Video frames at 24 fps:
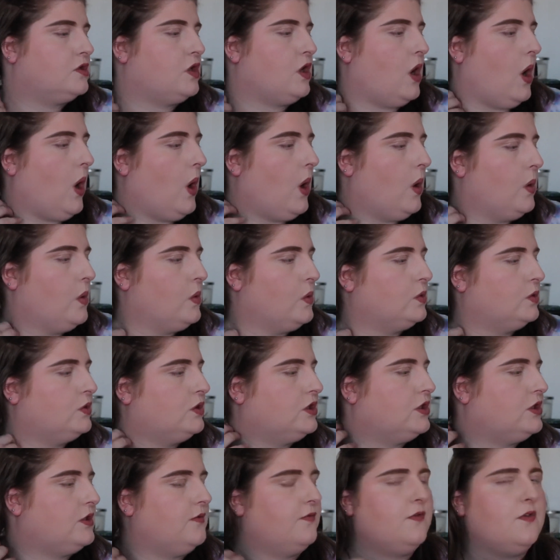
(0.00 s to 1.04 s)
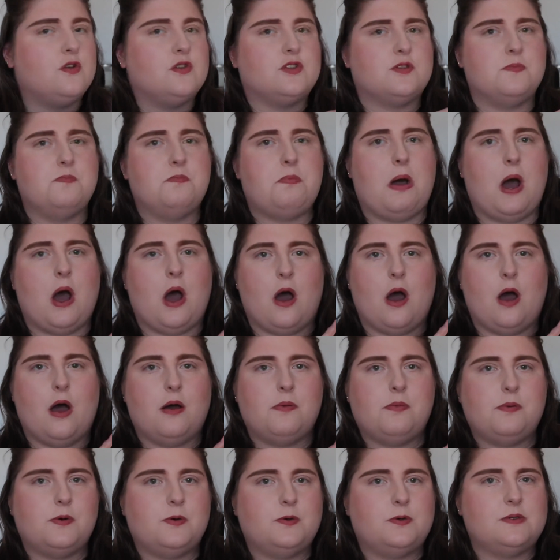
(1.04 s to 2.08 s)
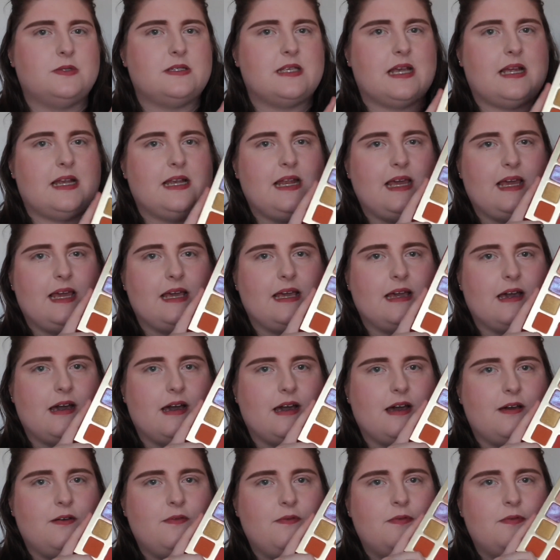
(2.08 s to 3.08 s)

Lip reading: golds, you've got some purples in here.